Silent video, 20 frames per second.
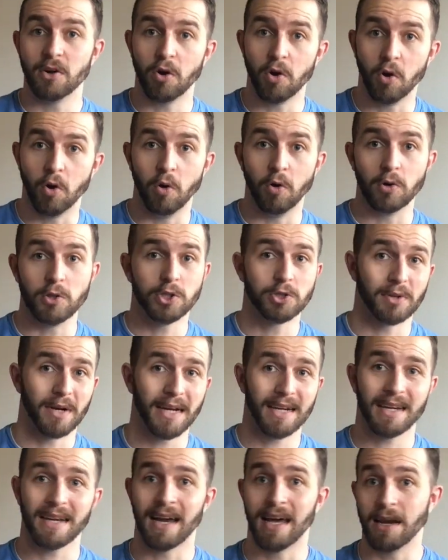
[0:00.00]
or
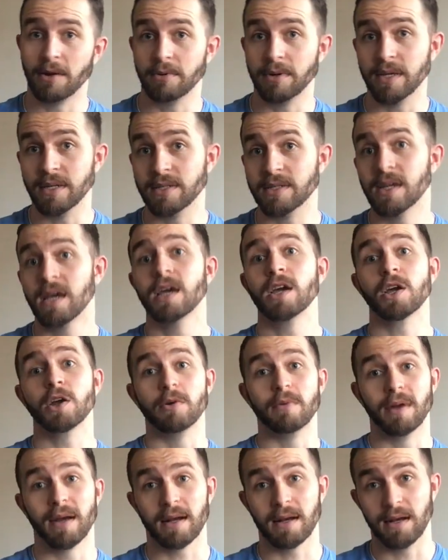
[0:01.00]
track calories
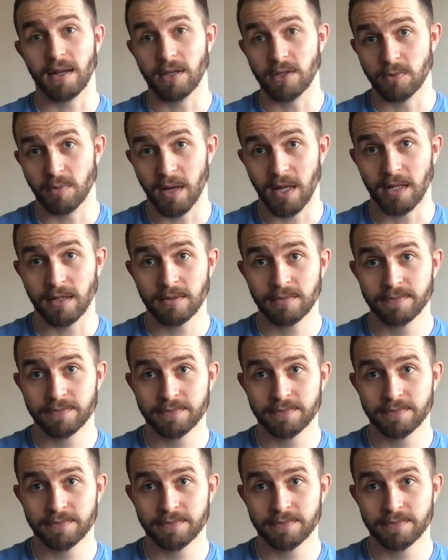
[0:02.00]
correctly as well.